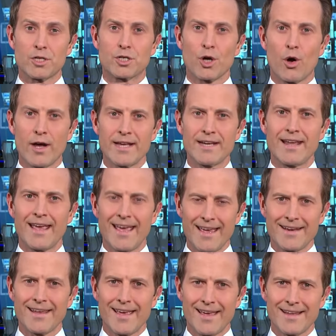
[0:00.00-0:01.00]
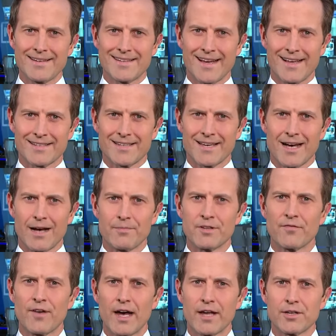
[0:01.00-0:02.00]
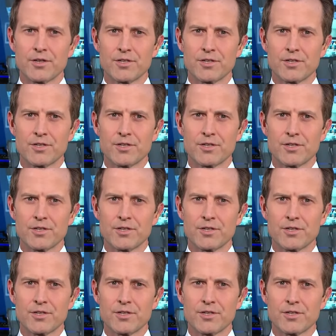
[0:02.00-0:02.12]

joinnn.com to find